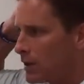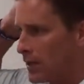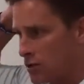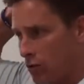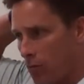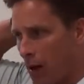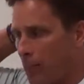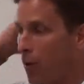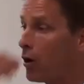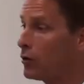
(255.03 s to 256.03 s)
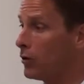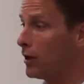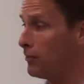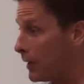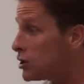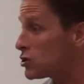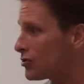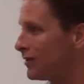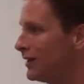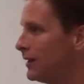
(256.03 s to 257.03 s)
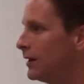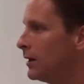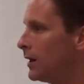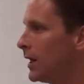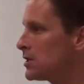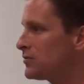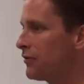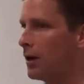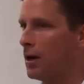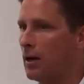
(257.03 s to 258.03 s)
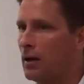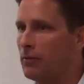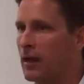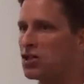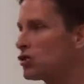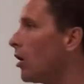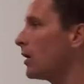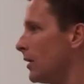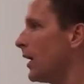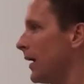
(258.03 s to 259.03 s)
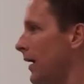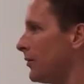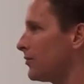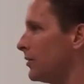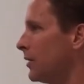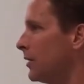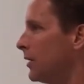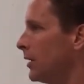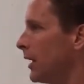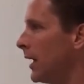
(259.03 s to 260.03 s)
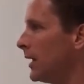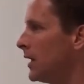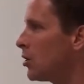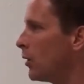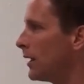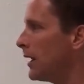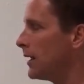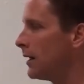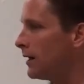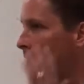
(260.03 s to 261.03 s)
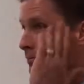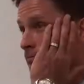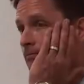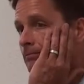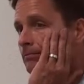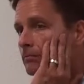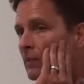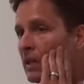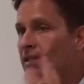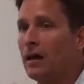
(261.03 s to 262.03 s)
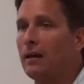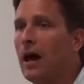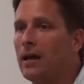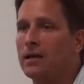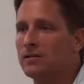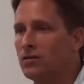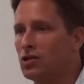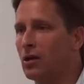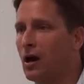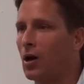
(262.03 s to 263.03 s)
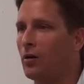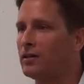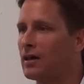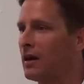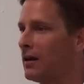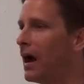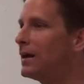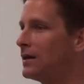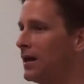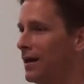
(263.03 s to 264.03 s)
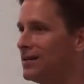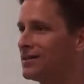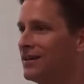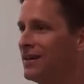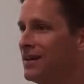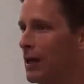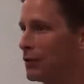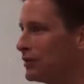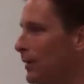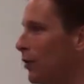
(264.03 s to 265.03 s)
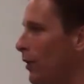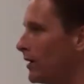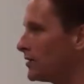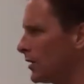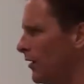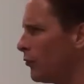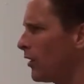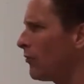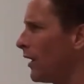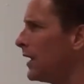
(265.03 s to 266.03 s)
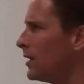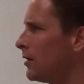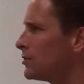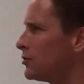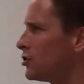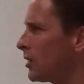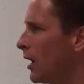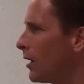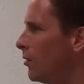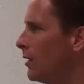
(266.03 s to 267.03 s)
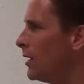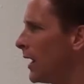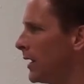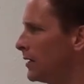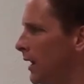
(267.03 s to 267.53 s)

Okay, so my partner in ministry, they started Lighthouse. And he quit he's got 9, he lives in Chicago, he's got 9 kids. He was #1 in software for 8 years in Chicago, and he